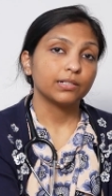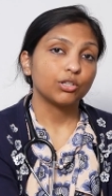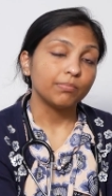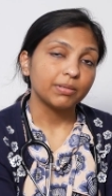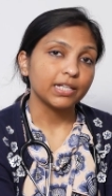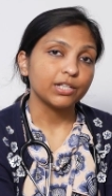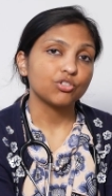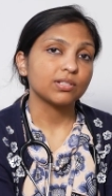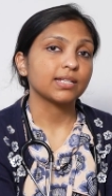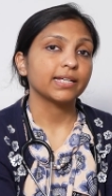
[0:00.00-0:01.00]

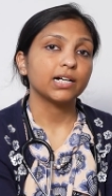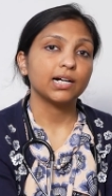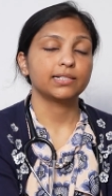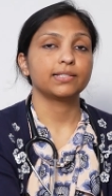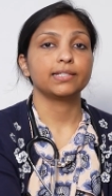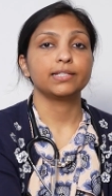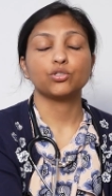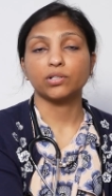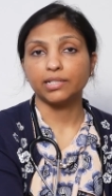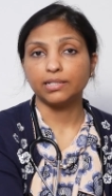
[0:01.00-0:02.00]
complications like heart
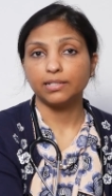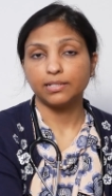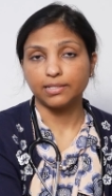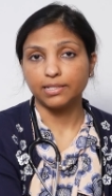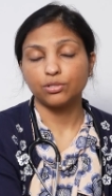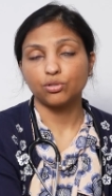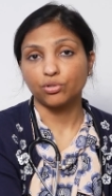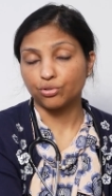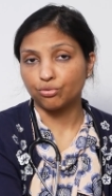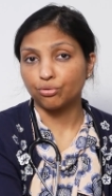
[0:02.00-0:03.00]
disease or kidney disease
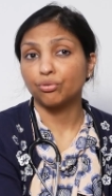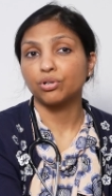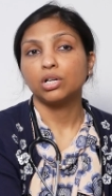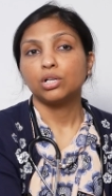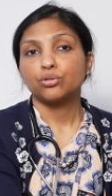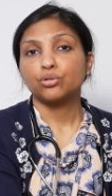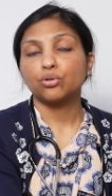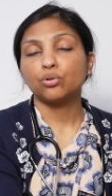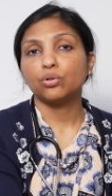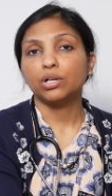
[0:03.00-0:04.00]
or stroke.
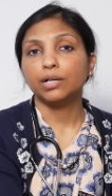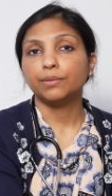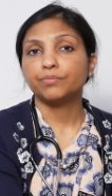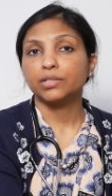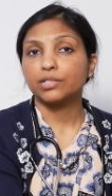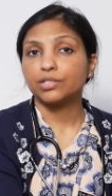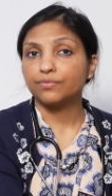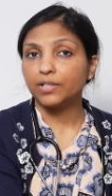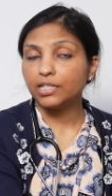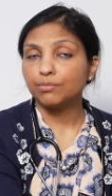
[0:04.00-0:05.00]
So it's
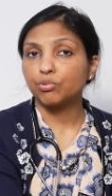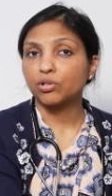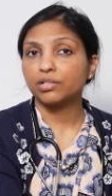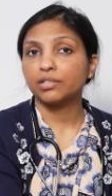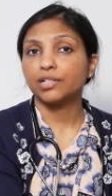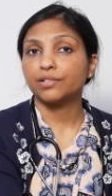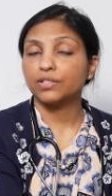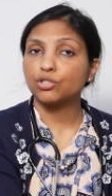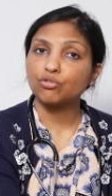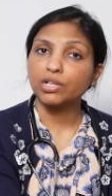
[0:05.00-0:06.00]
very important that
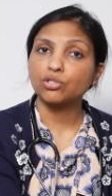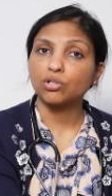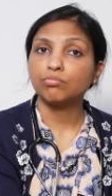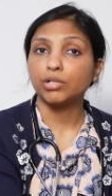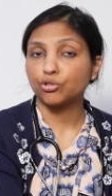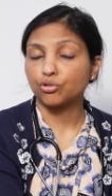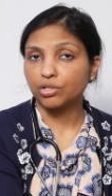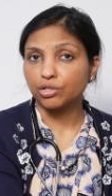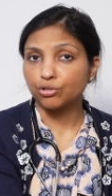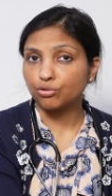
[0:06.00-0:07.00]
we stress on blood
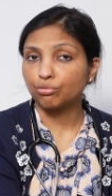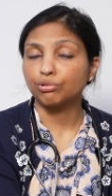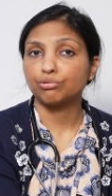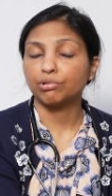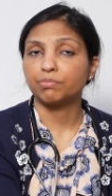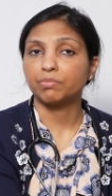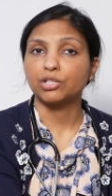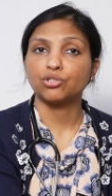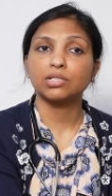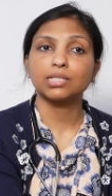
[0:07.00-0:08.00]
sugar control to our
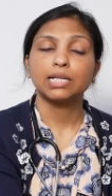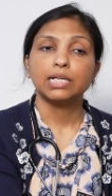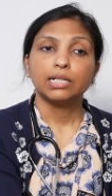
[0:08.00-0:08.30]
patients.